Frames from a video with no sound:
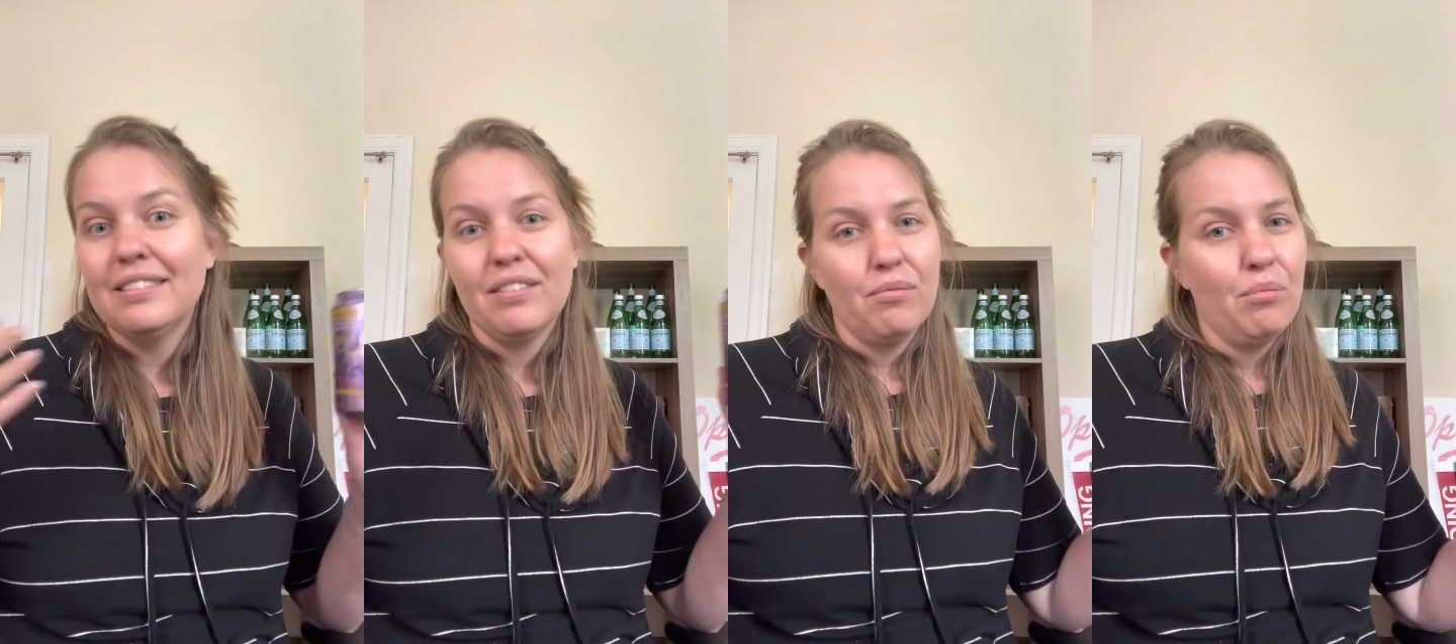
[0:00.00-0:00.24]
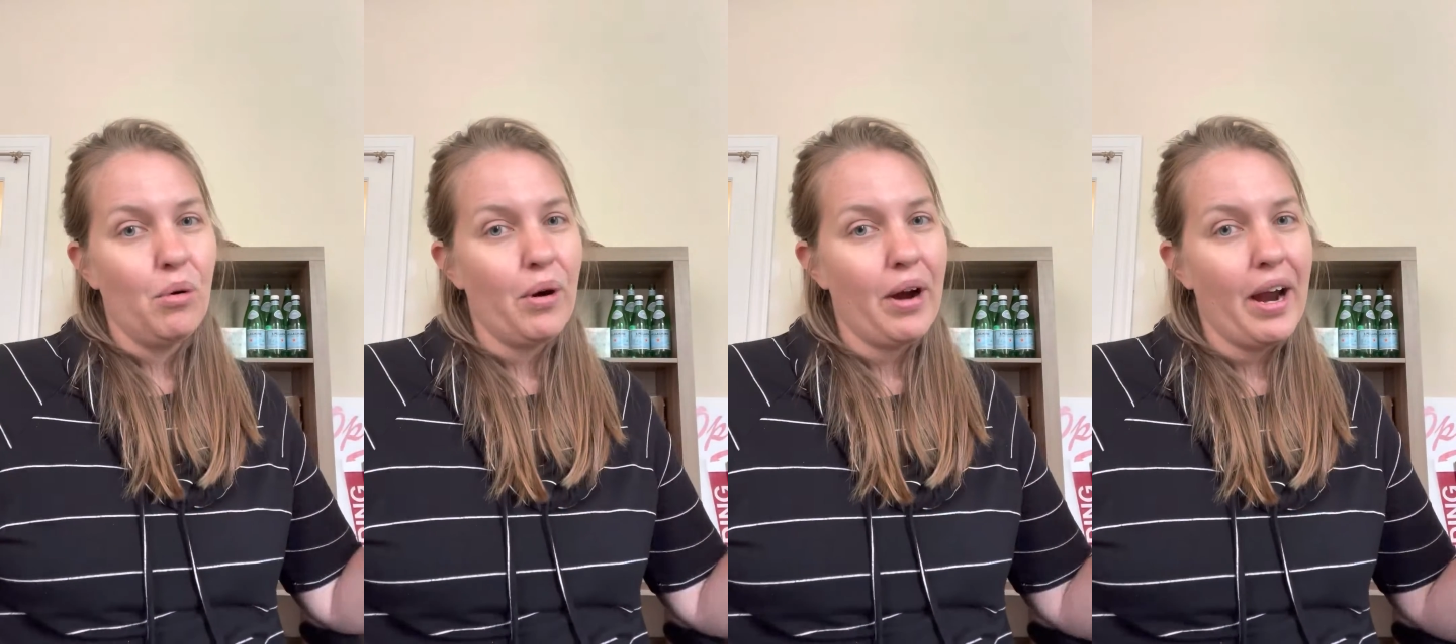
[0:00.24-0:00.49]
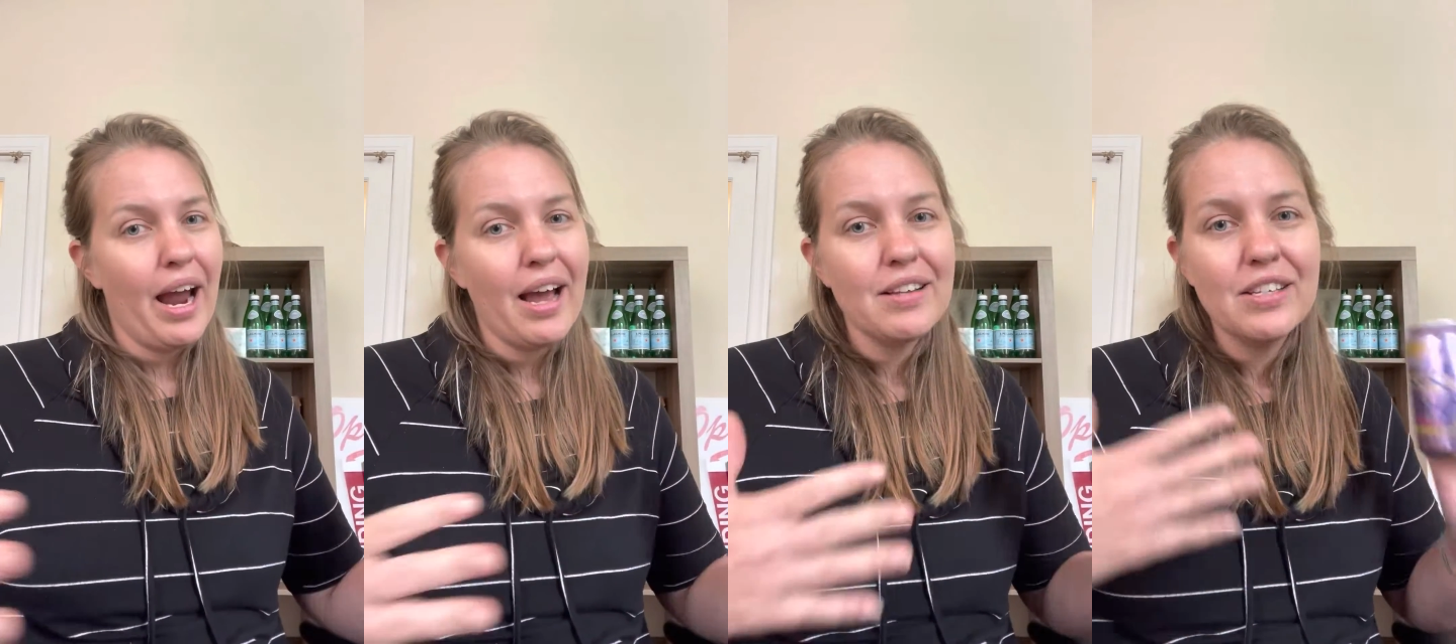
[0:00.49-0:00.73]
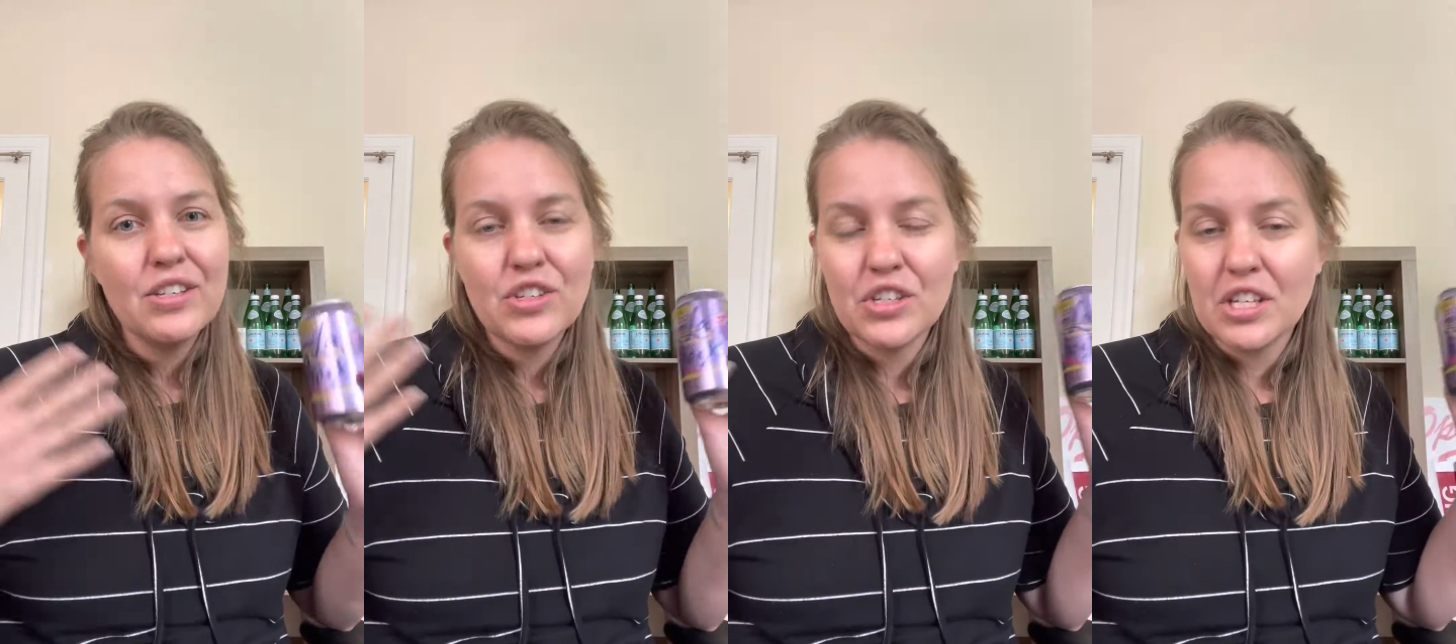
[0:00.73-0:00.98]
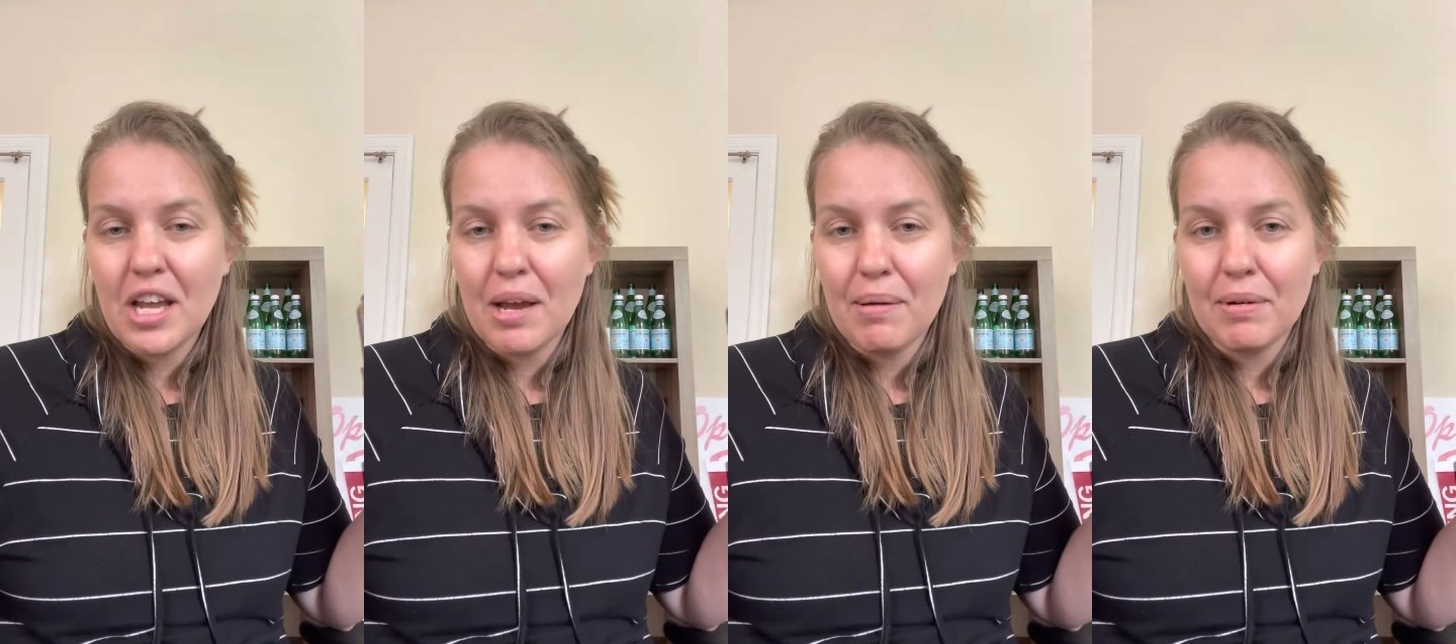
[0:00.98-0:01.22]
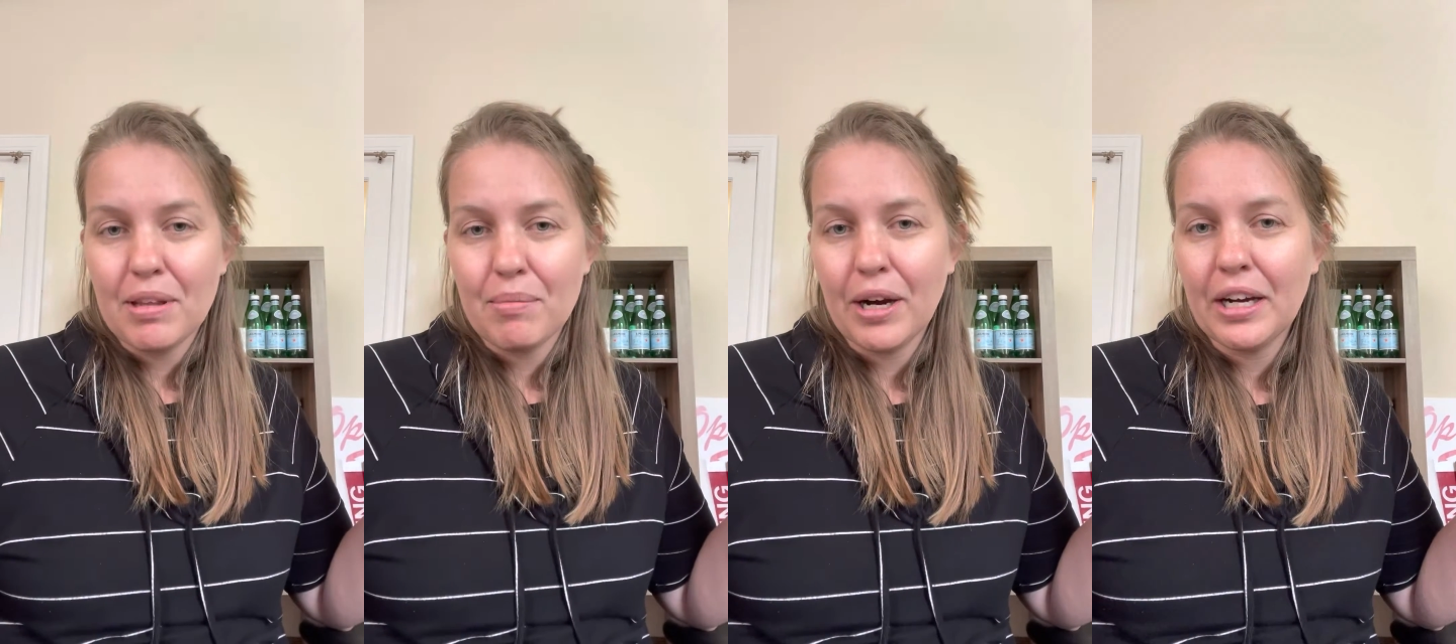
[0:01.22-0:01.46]
more houses just come
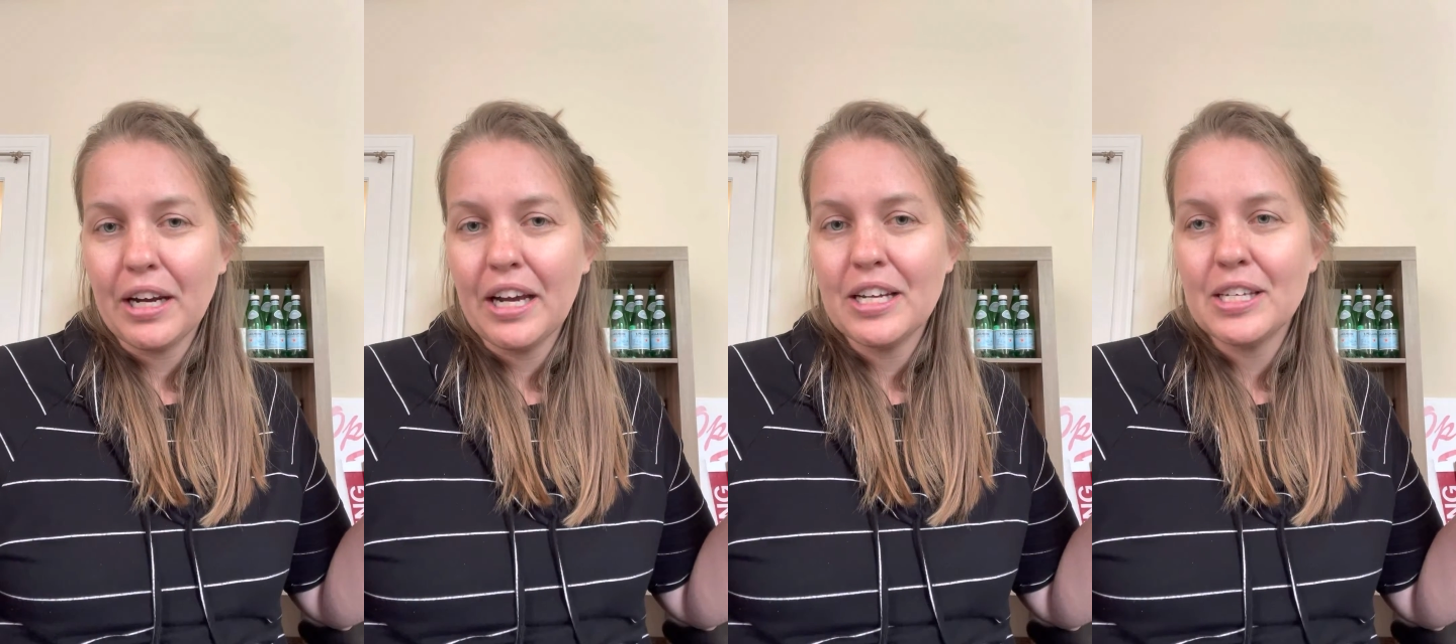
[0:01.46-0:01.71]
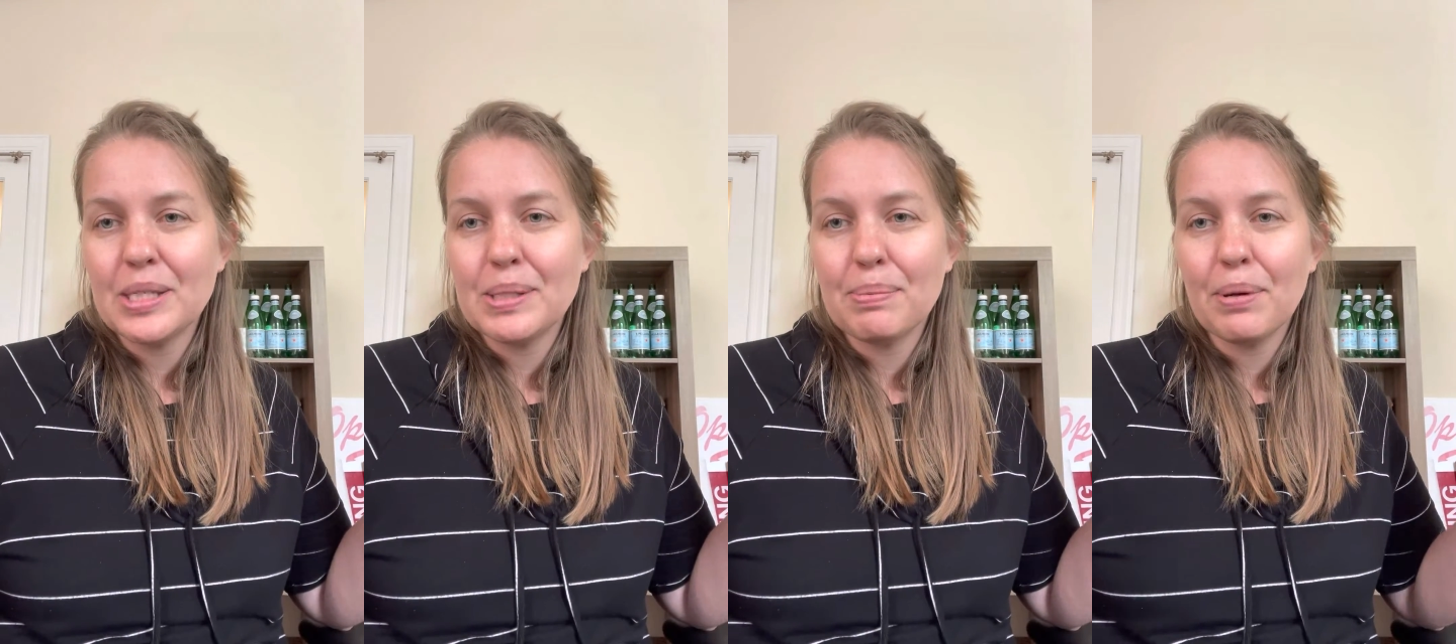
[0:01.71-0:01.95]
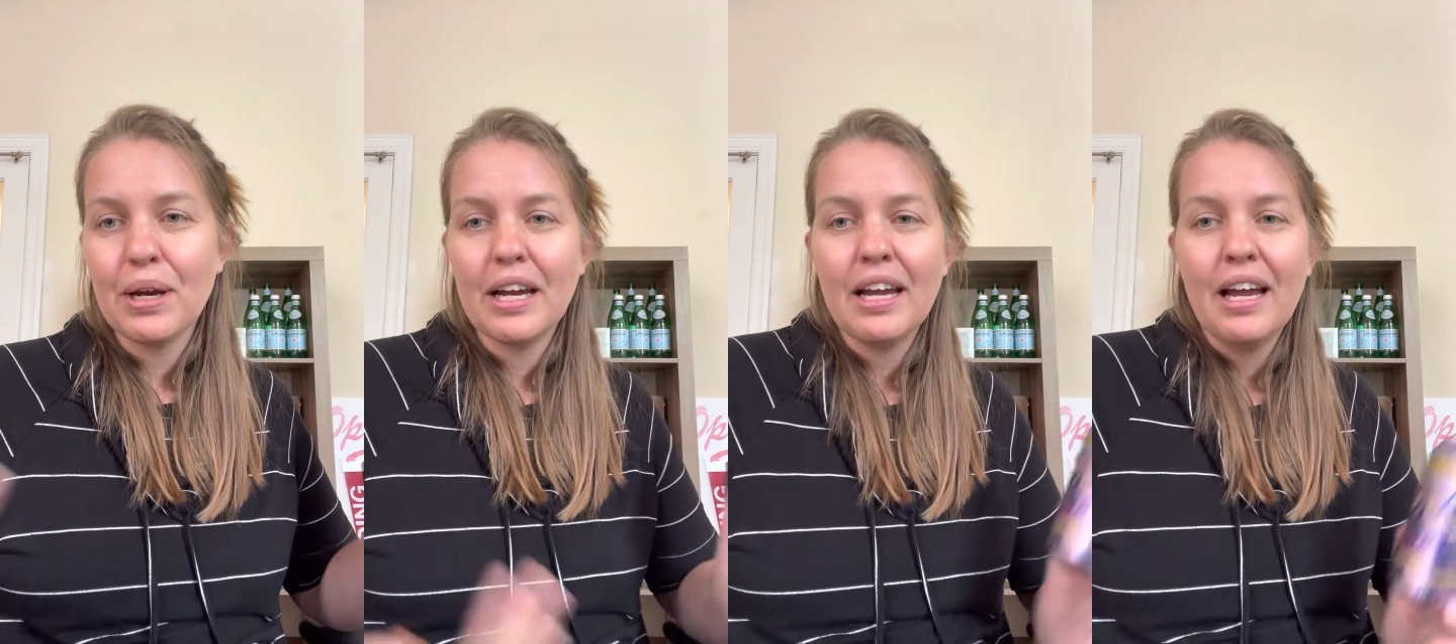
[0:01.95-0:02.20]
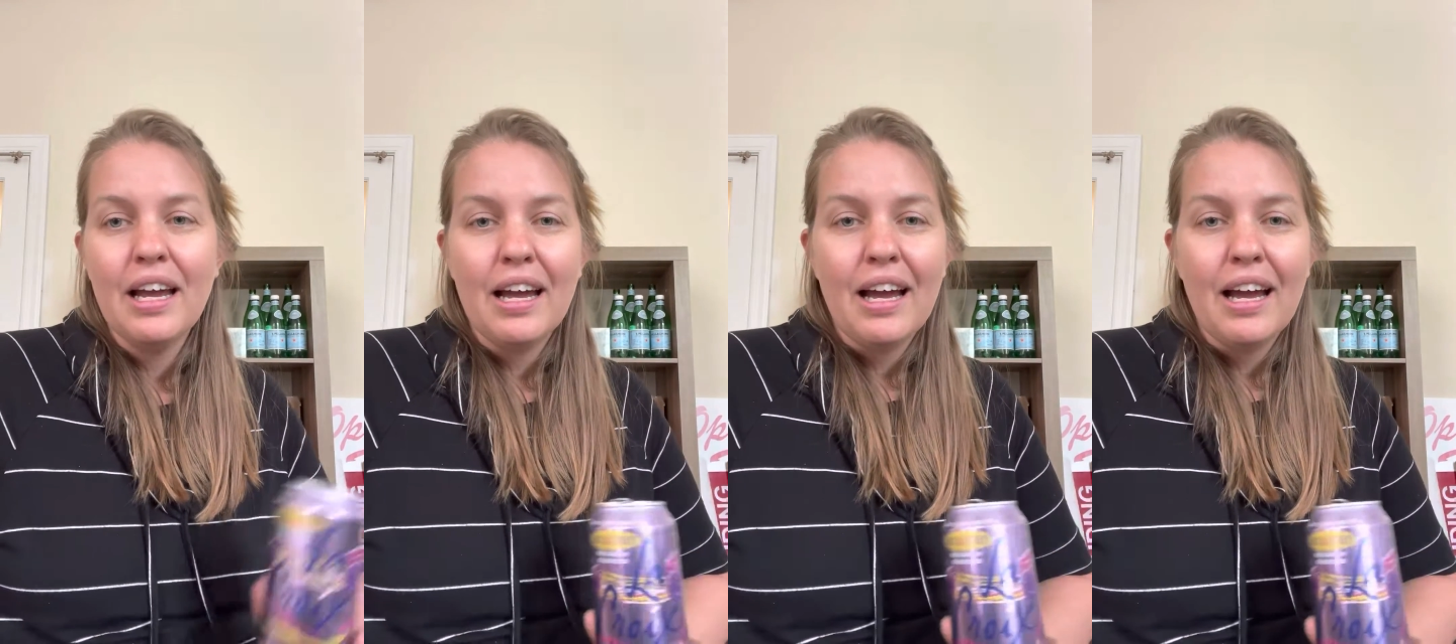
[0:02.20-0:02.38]
on the market in spring.